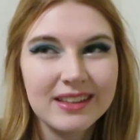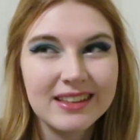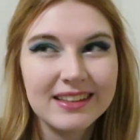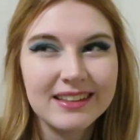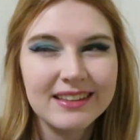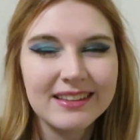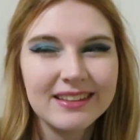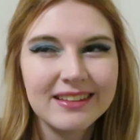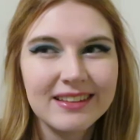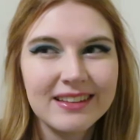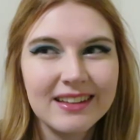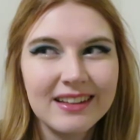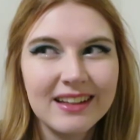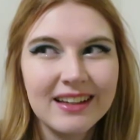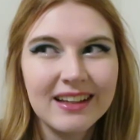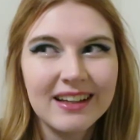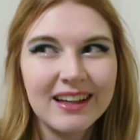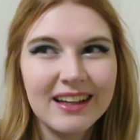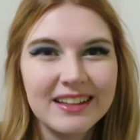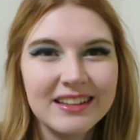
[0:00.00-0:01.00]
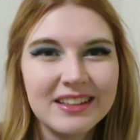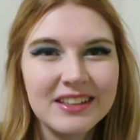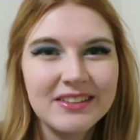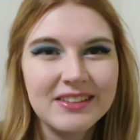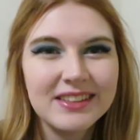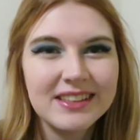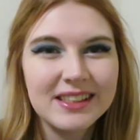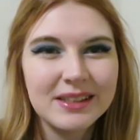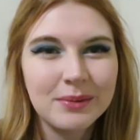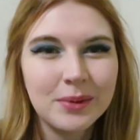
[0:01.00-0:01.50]
Like, I had
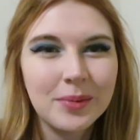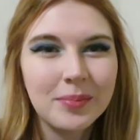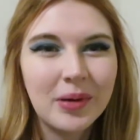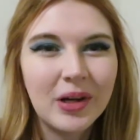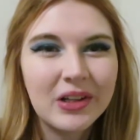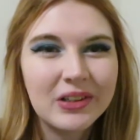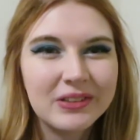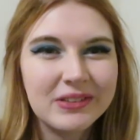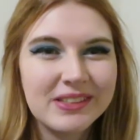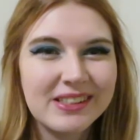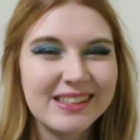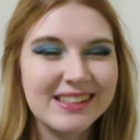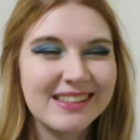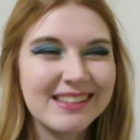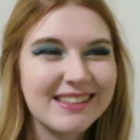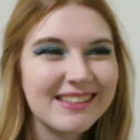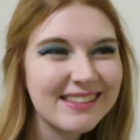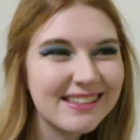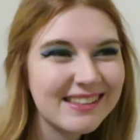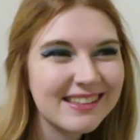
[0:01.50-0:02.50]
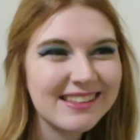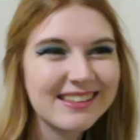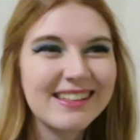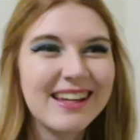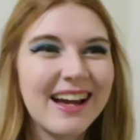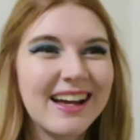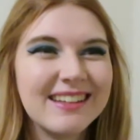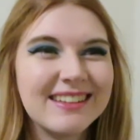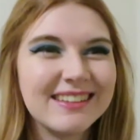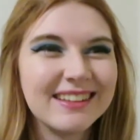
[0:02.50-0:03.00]
no idea what poses to
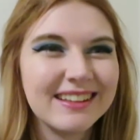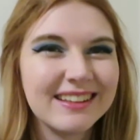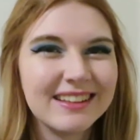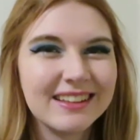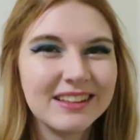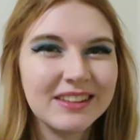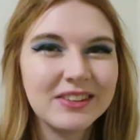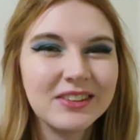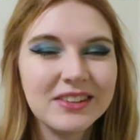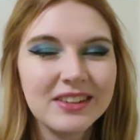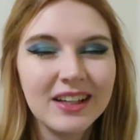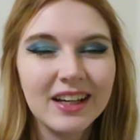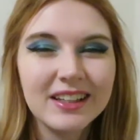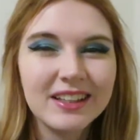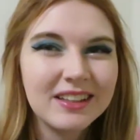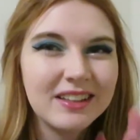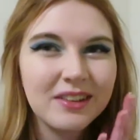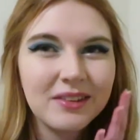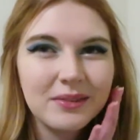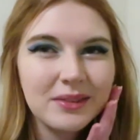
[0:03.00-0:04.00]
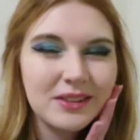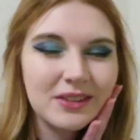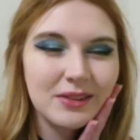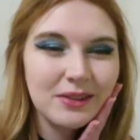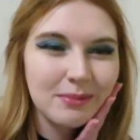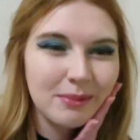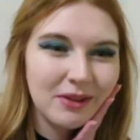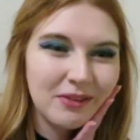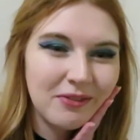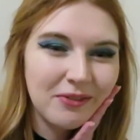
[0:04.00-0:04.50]
stand in. I didn't know what to
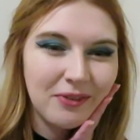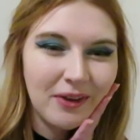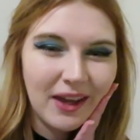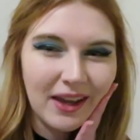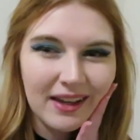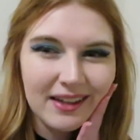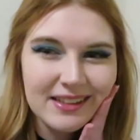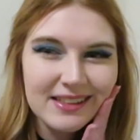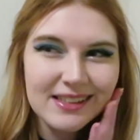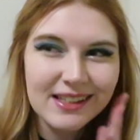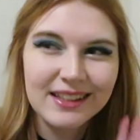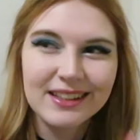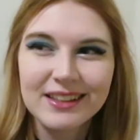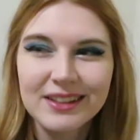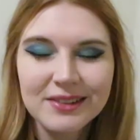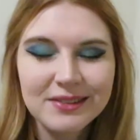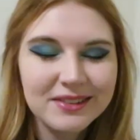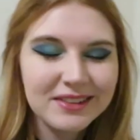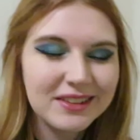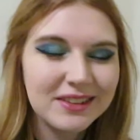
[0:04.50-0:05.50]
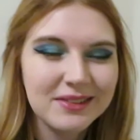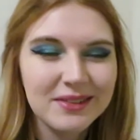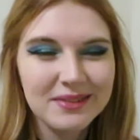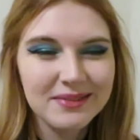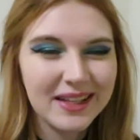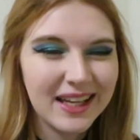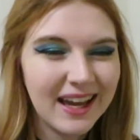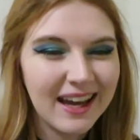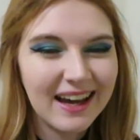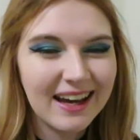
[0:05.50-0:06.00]
do with my face. I didn't know what to do
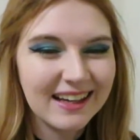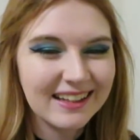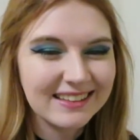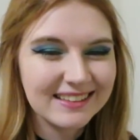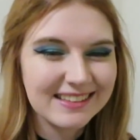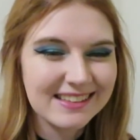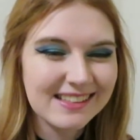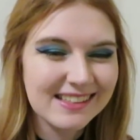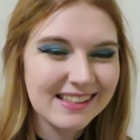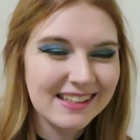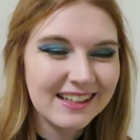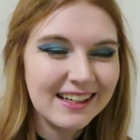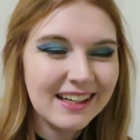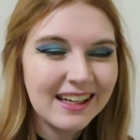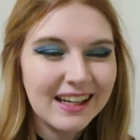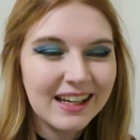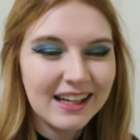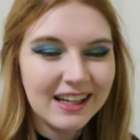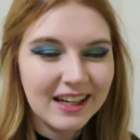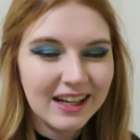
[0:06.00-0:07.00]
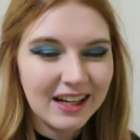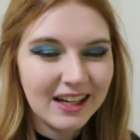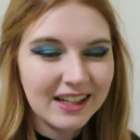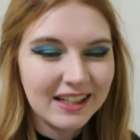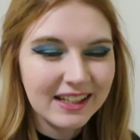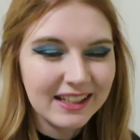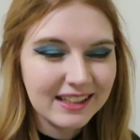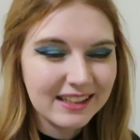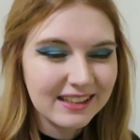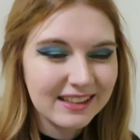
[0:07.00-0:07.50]
with my hands.
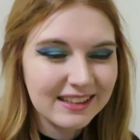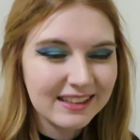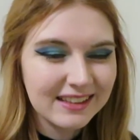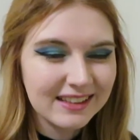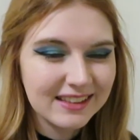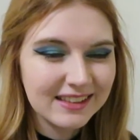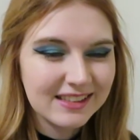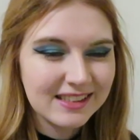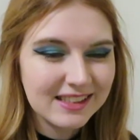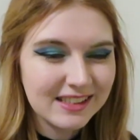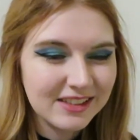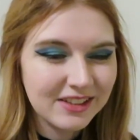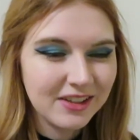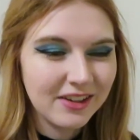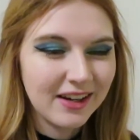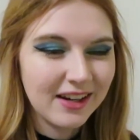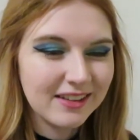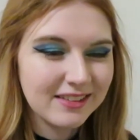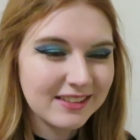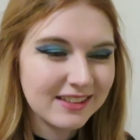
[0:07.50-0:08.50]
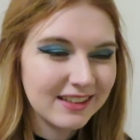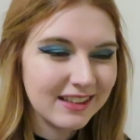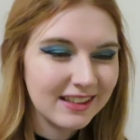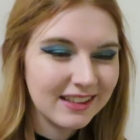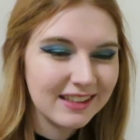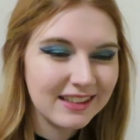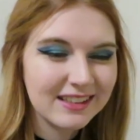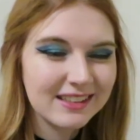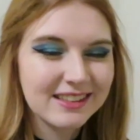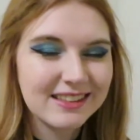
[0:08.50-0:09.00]
I didn't know how to
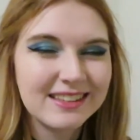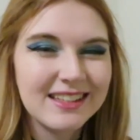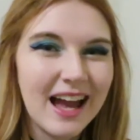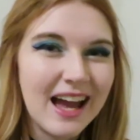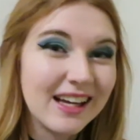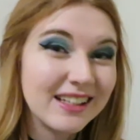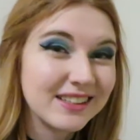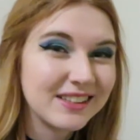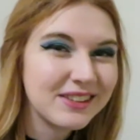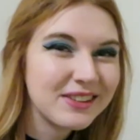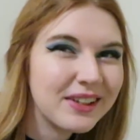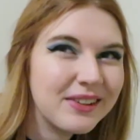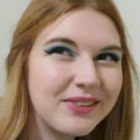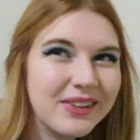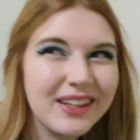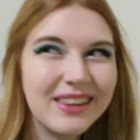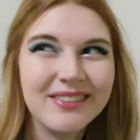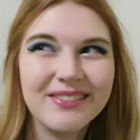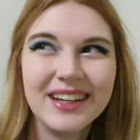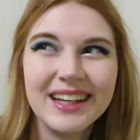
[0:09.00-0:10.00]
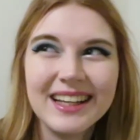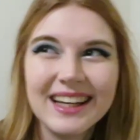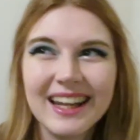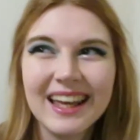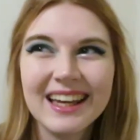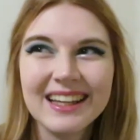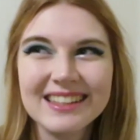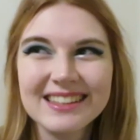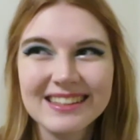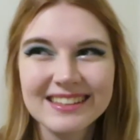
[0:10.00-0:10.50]
like stand with my
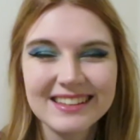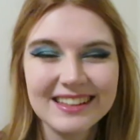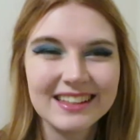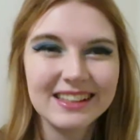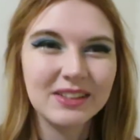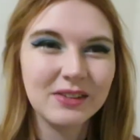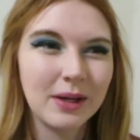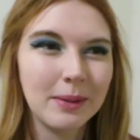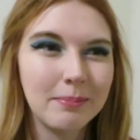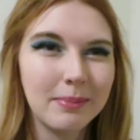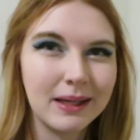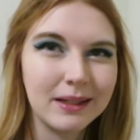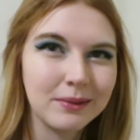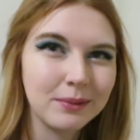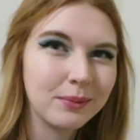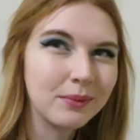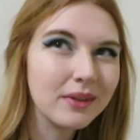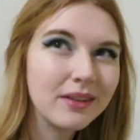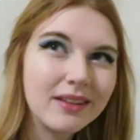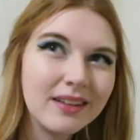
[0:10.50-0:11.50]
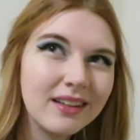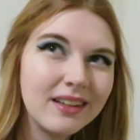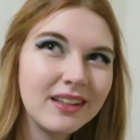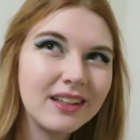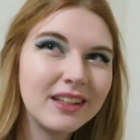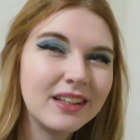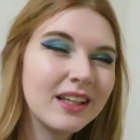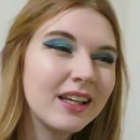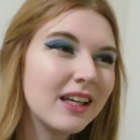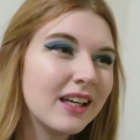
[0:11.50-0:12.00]
legs. I was like, do I bend one
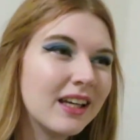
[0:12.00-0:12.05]
knee?